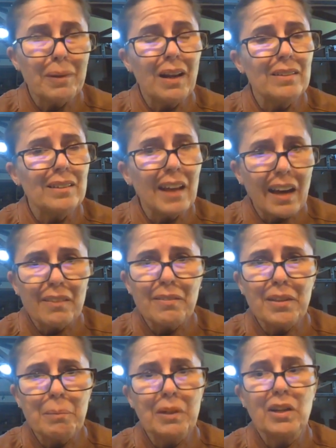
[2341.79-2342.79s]
but a lot
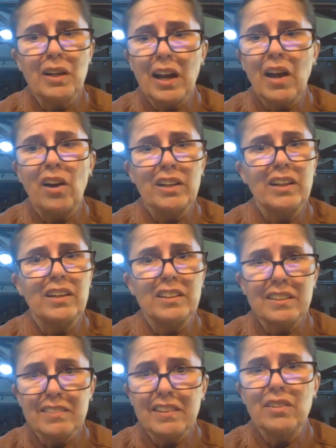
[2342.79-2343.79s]
of them are gonna
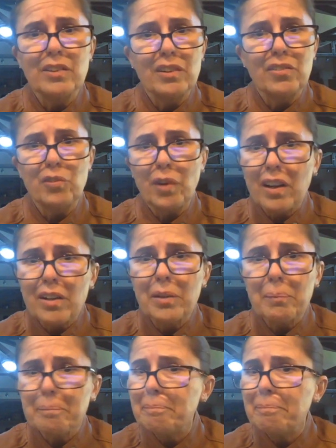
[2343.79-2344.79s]
continue to
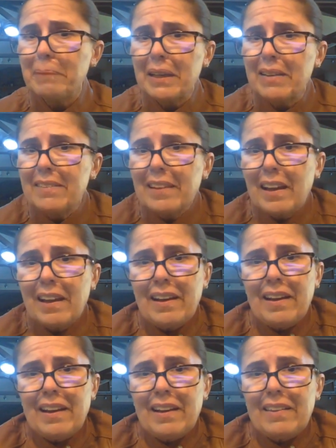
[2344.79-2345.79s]
struggle because
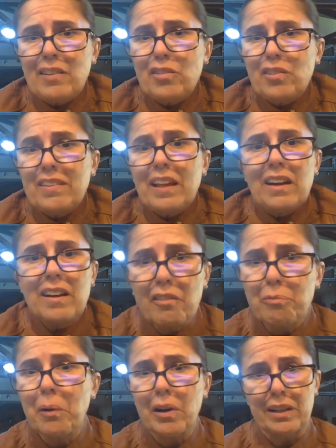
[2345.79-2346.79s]
there's just not
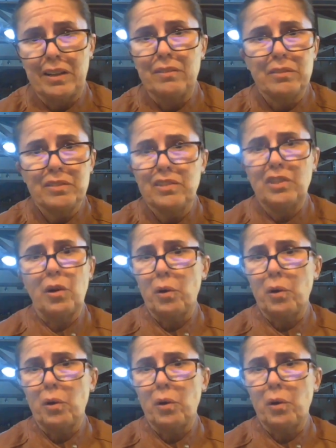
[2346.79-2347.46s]
enough market to